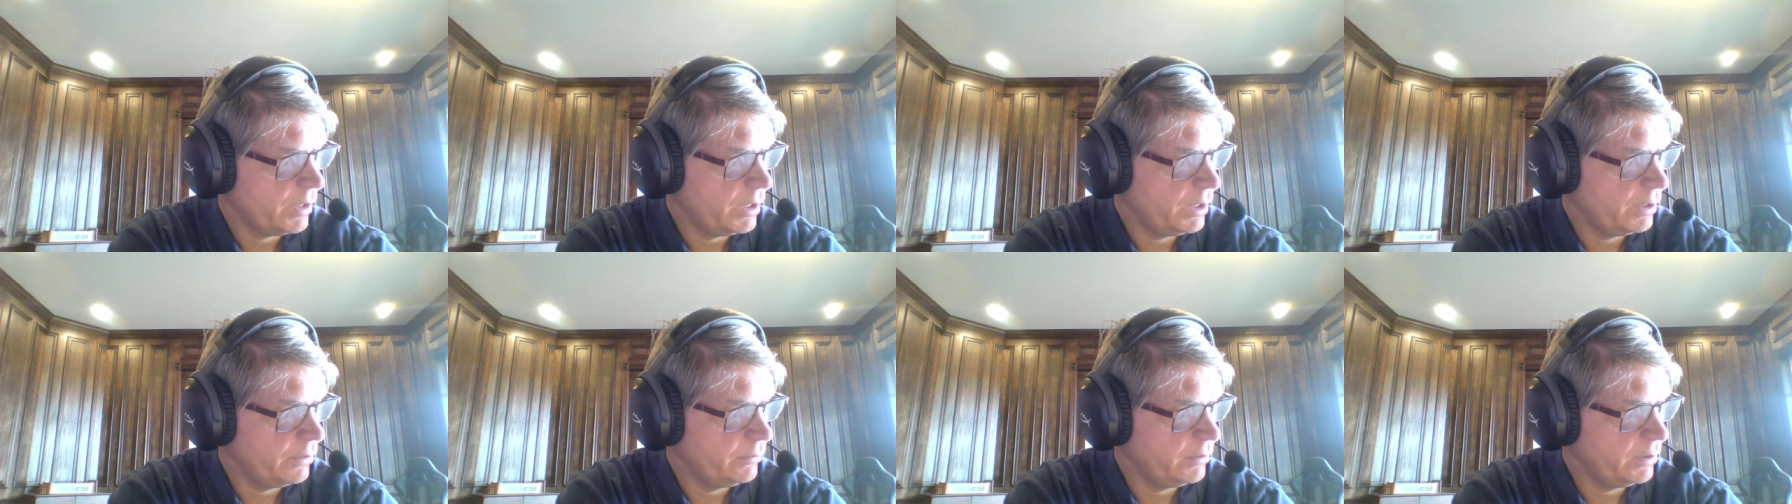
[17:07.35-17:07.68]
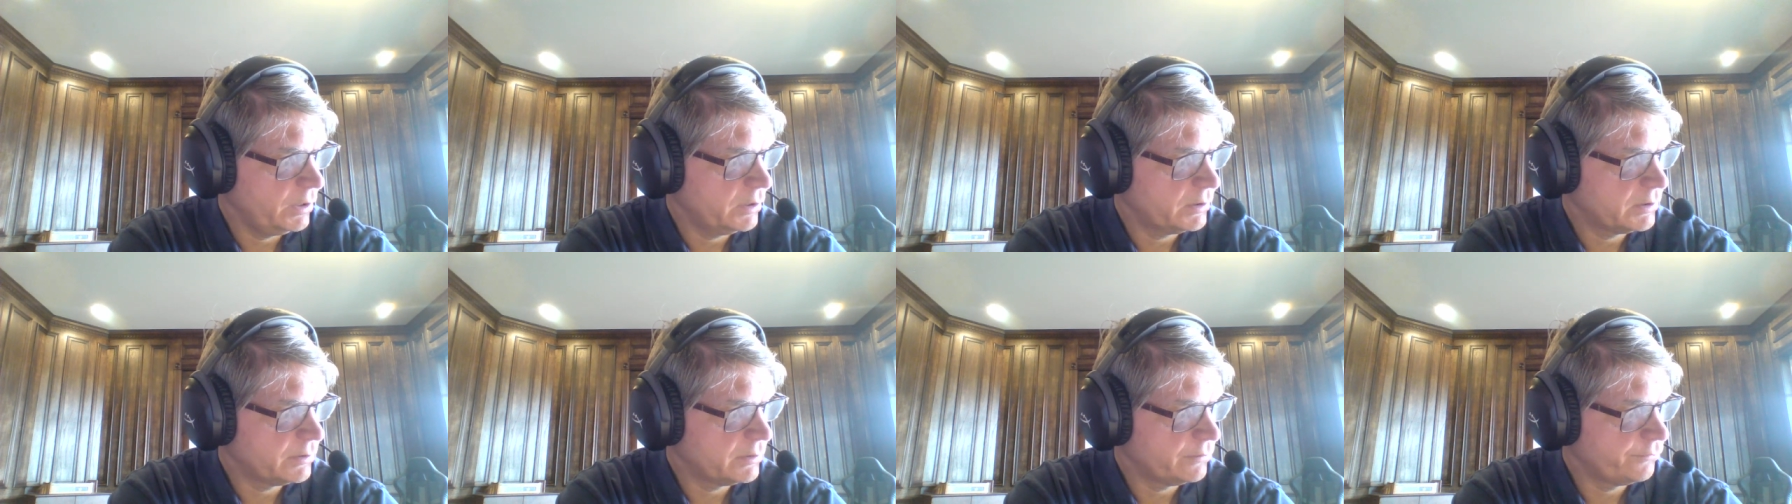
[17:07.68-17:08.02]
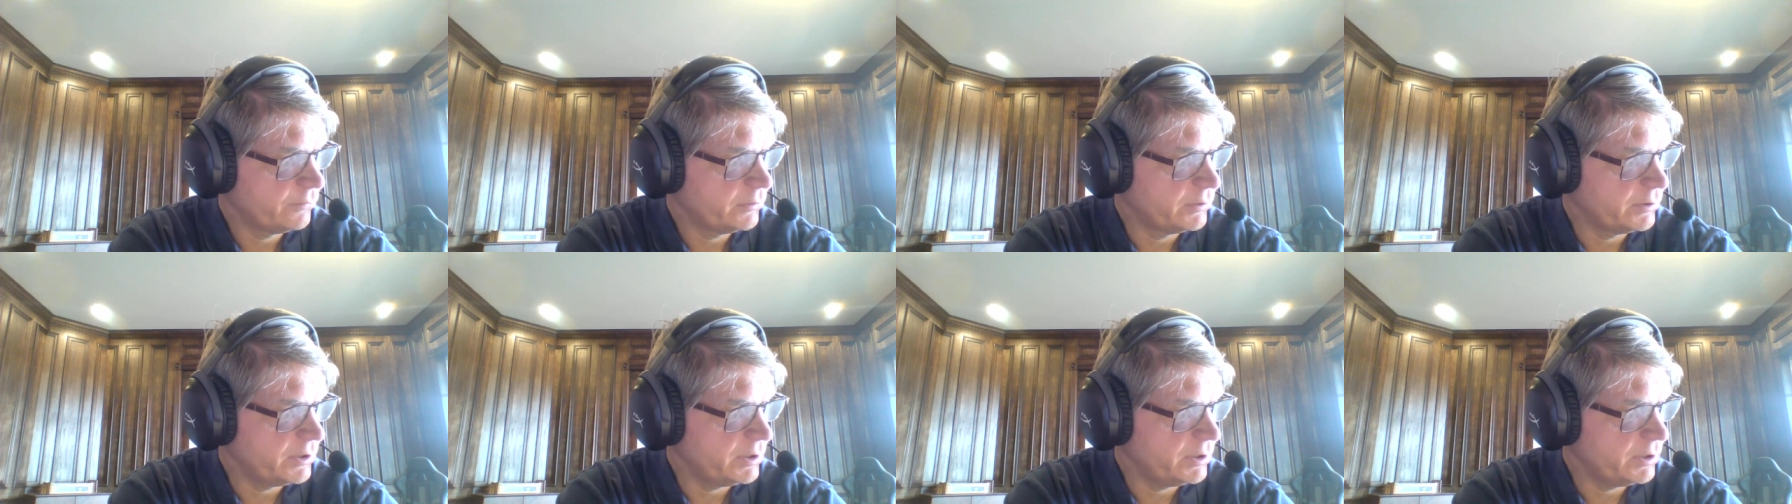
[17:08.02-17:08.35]
And the answer
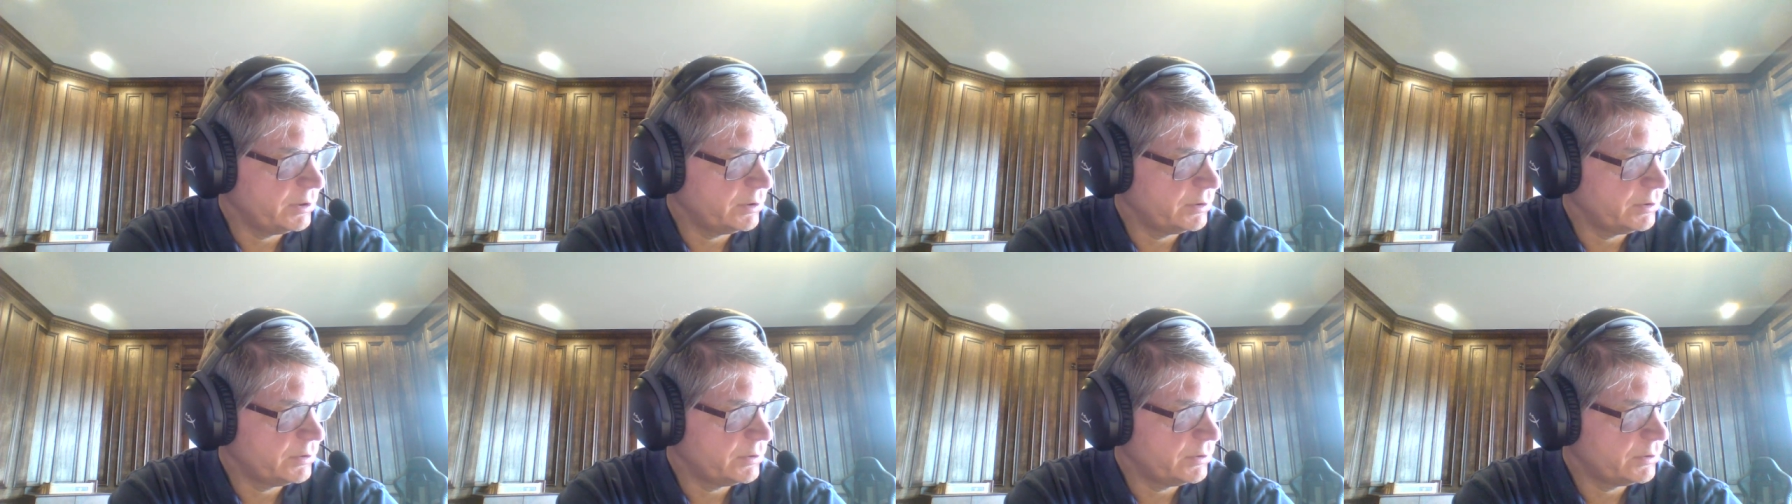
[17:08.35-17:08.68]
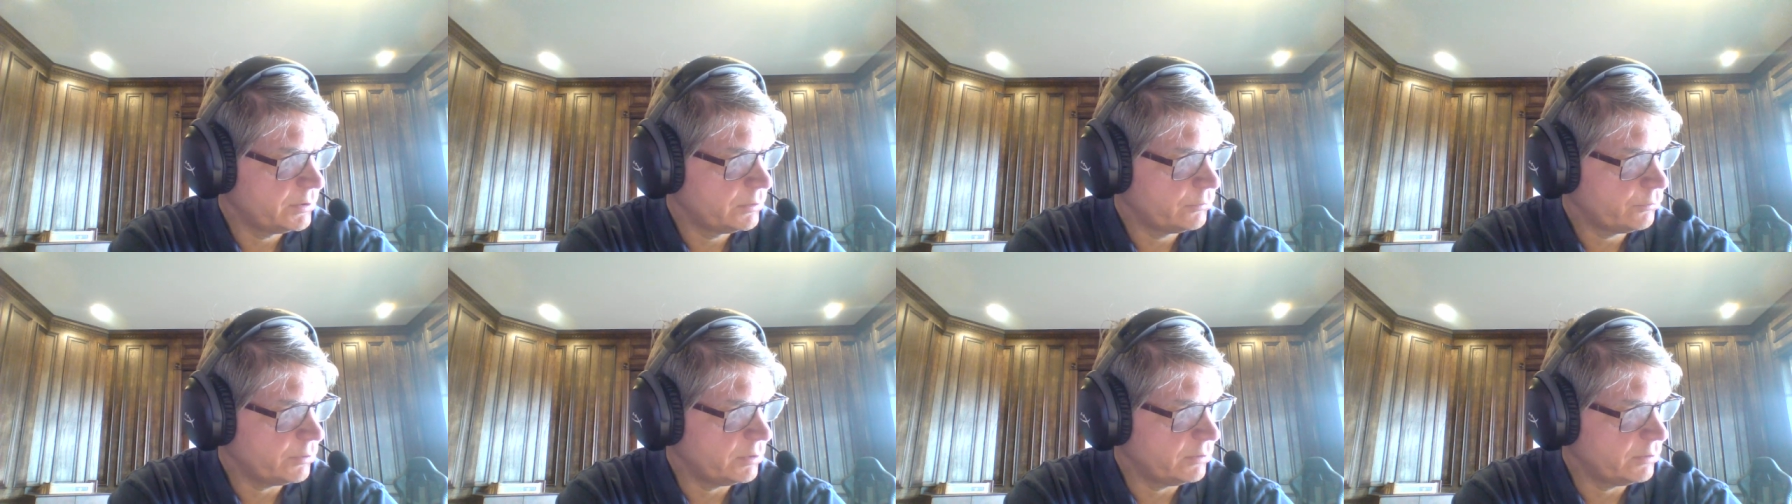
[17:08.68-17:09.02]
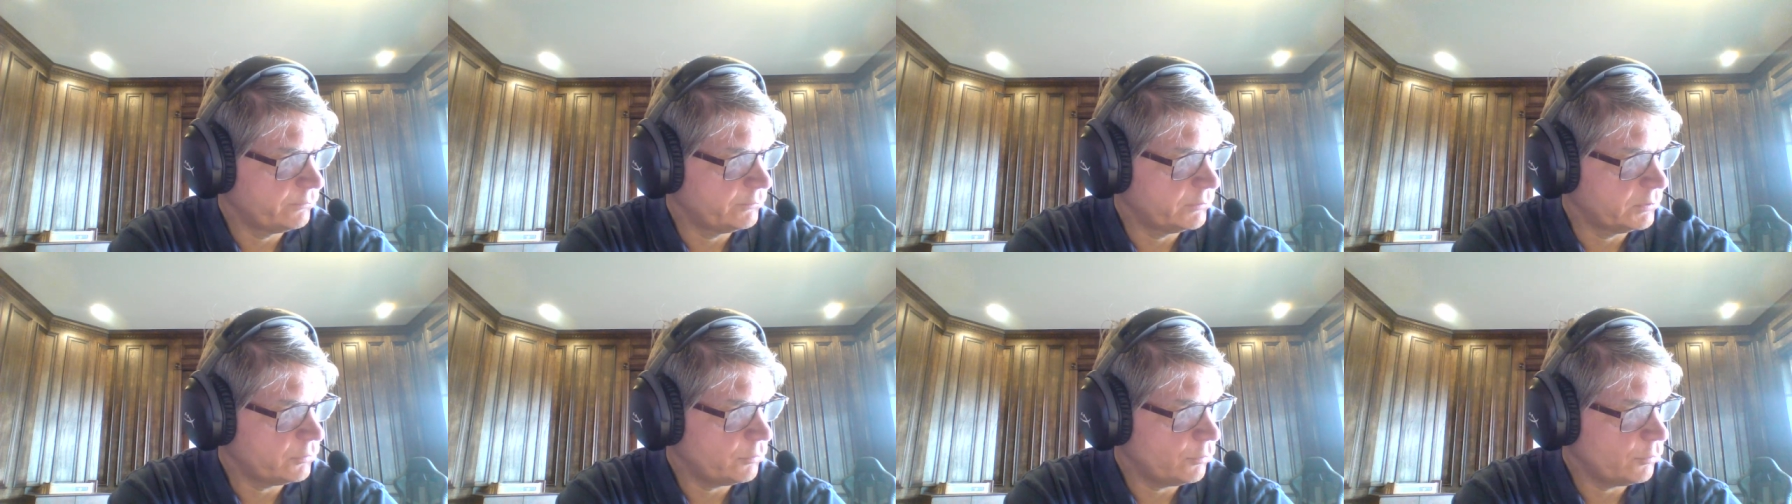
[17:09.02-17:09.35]
for D is 12
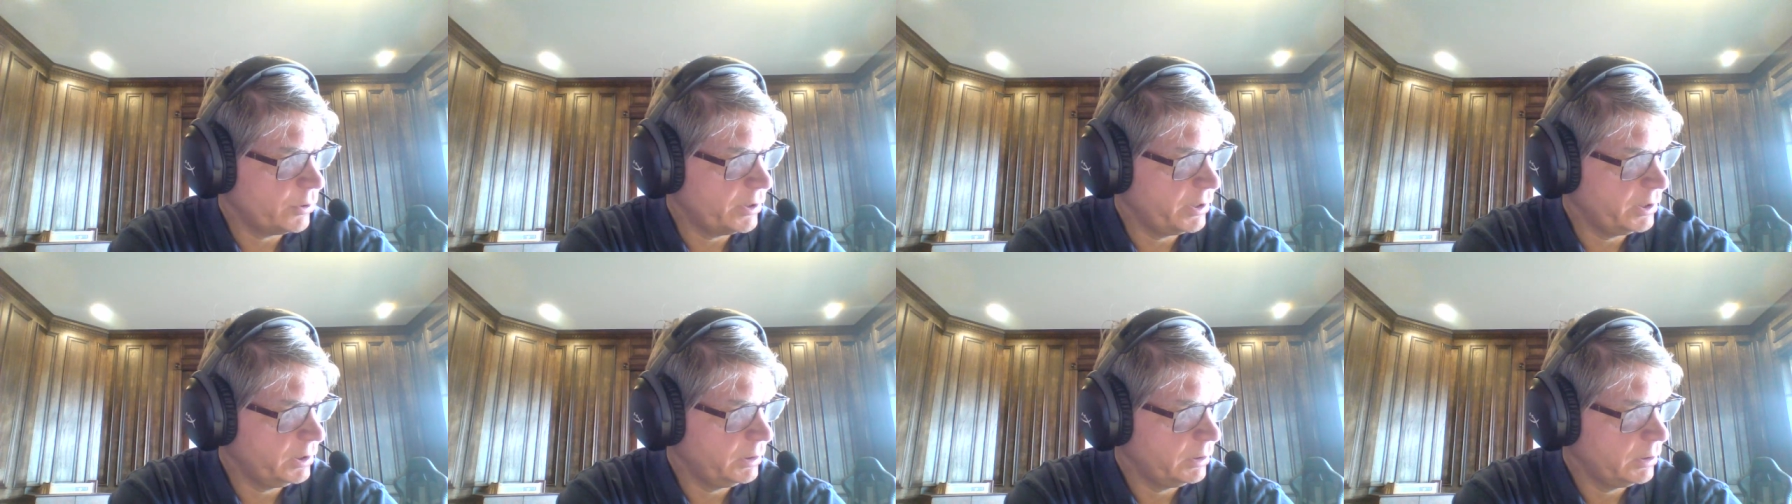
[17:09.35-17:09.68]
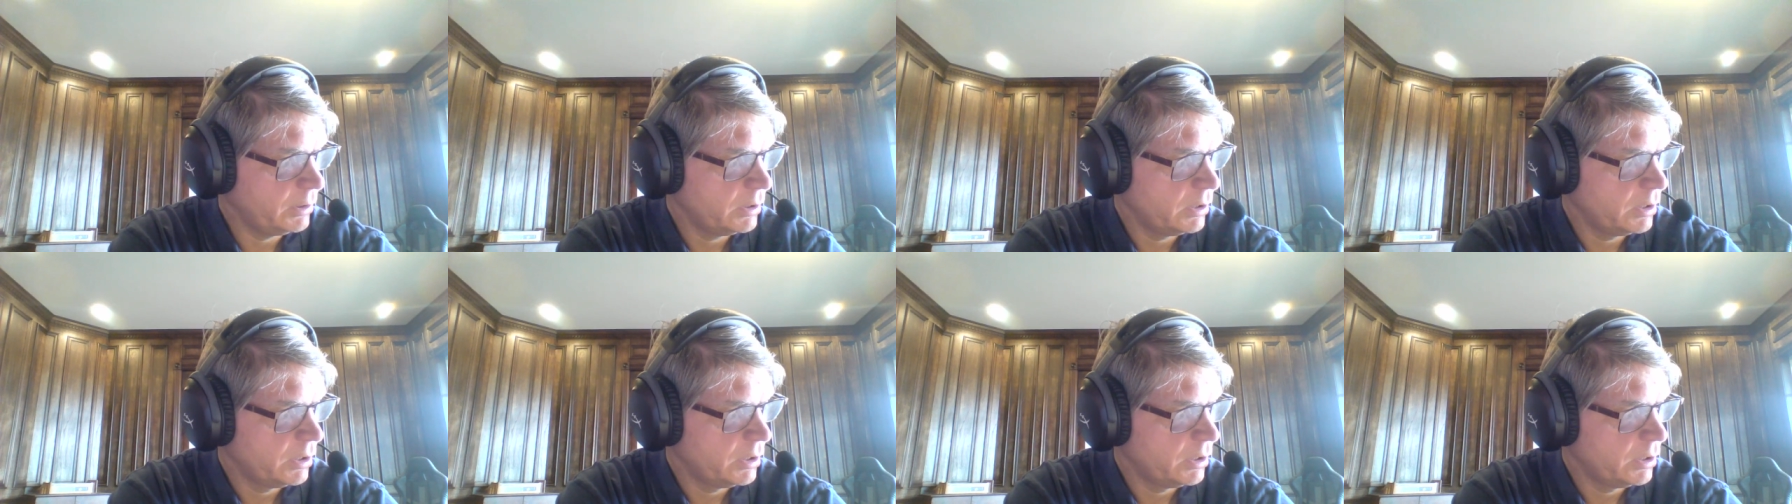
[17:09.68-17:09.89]
to 20.